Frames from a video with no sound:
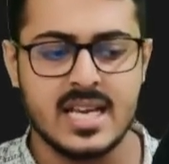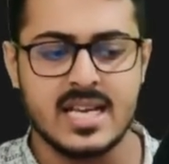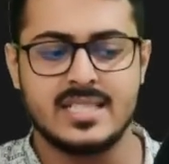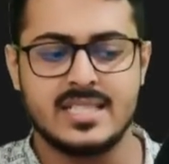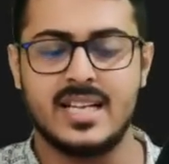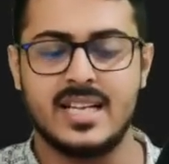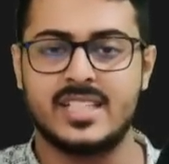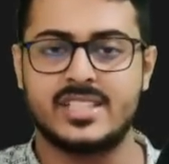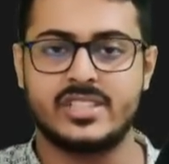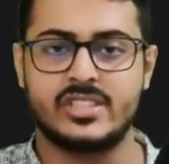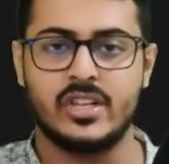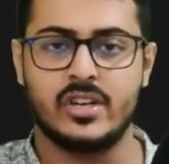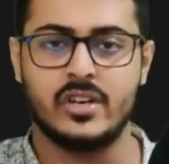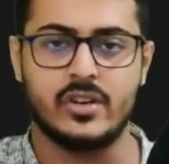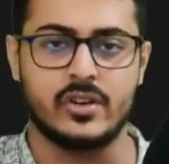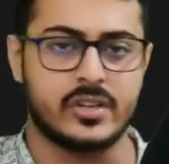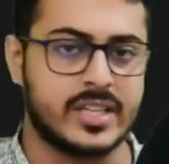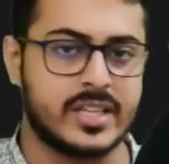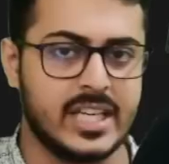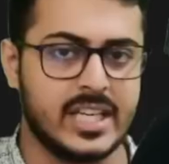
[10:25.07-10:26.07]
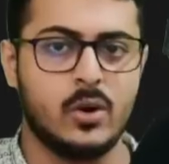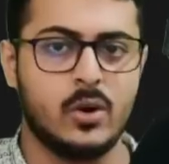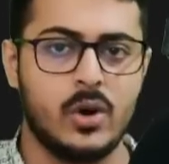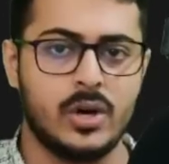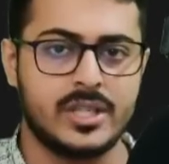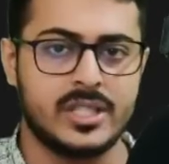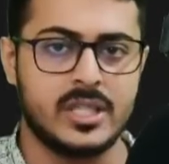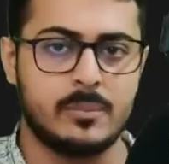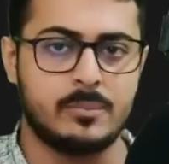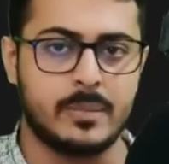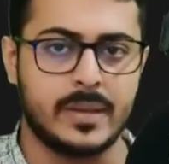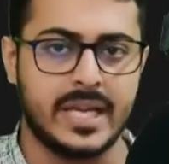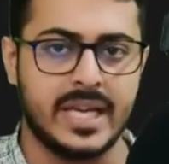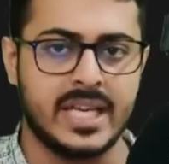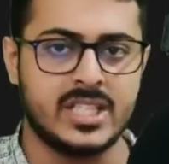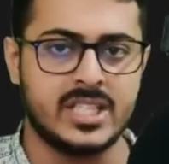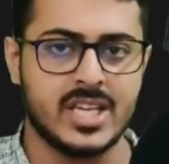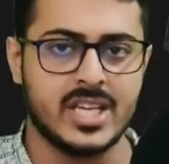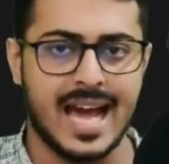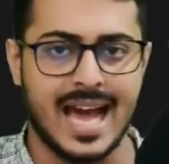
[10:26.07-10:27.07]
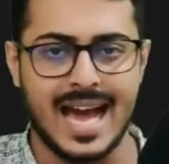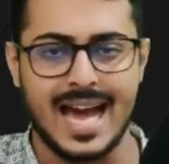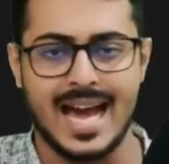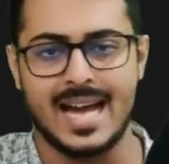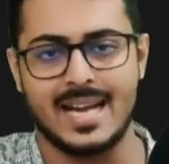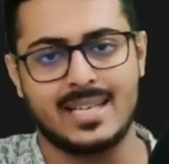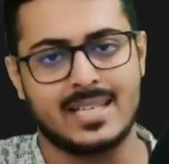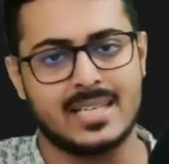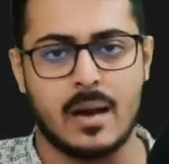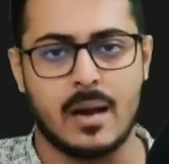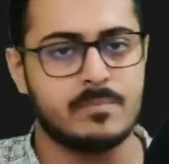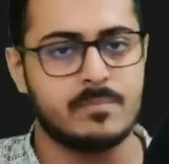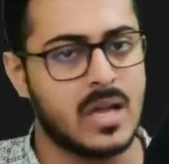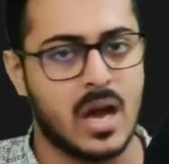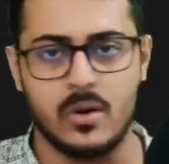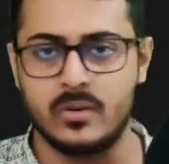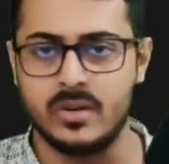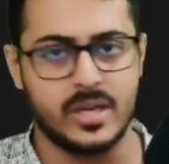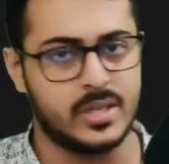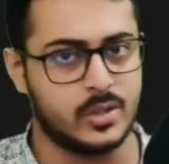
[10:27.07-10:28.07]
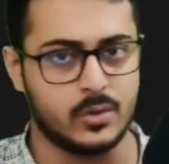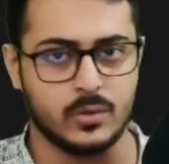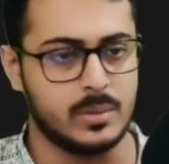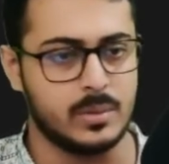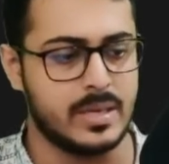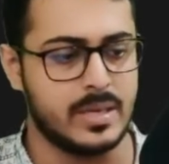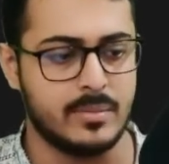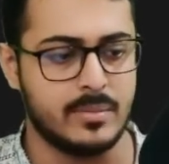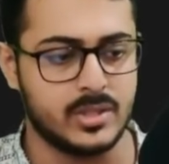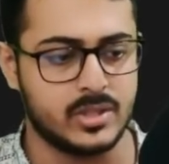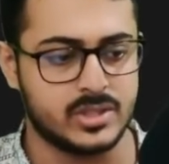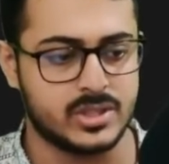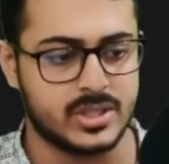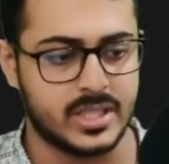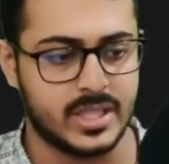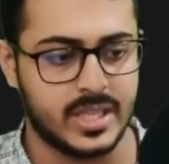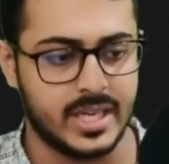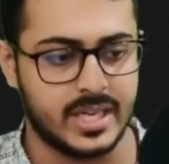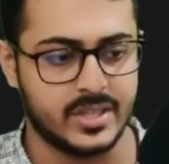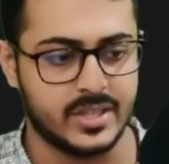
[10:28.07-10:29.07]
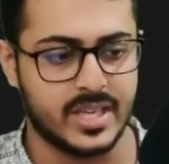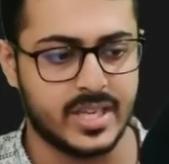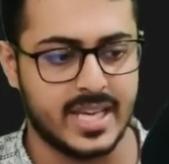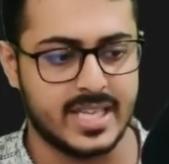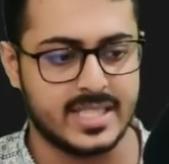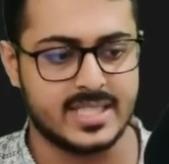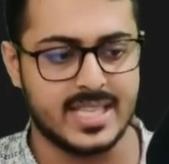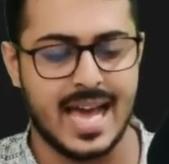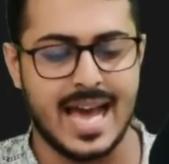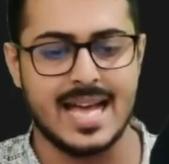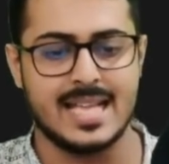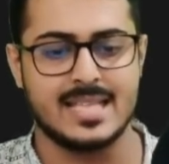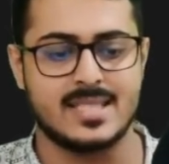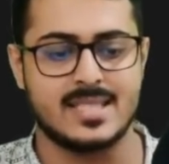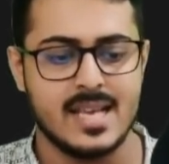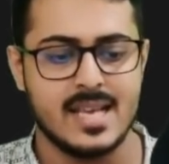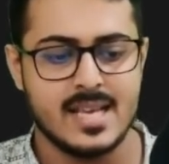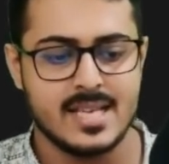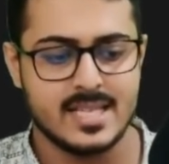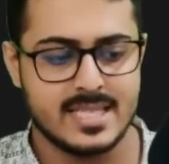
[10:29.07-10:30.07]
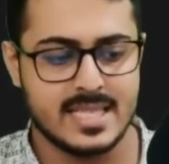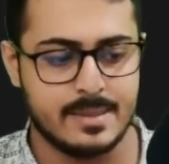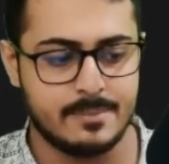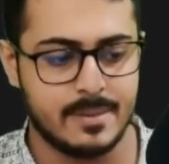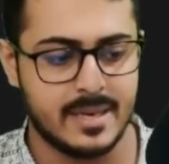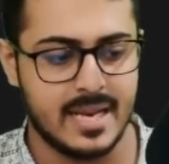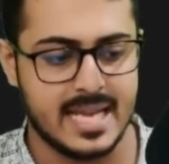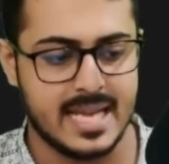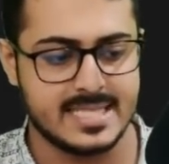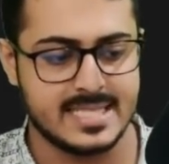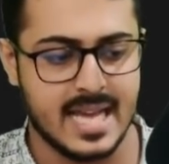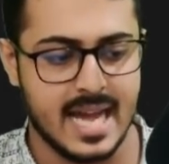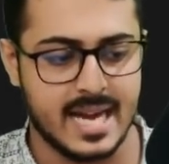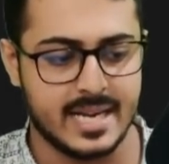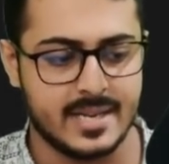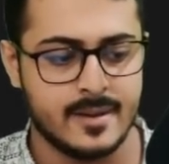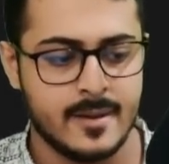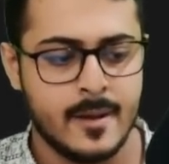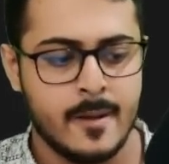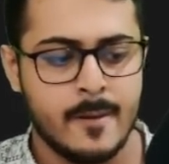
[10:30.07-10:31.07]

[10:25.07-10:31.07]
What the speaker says: Just reload the page and come down and you will be able to see it. Okay. It's as simple as that.